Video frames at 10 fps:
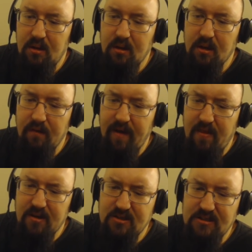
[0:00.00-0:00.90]
Love how
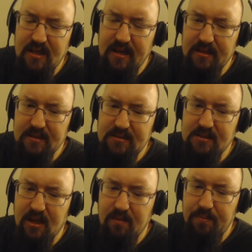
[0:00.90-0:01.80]
they're setting this
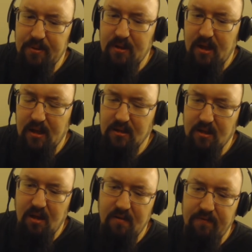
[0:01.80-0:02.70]
up. I
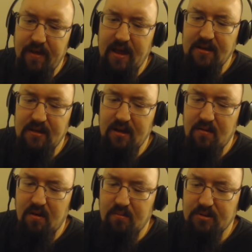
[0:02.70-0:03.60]
love that
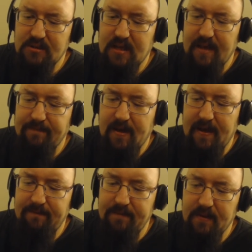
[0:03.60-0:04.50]
incredible
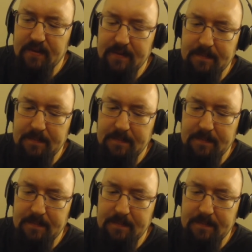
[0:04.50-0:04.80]
sci-fi feeling.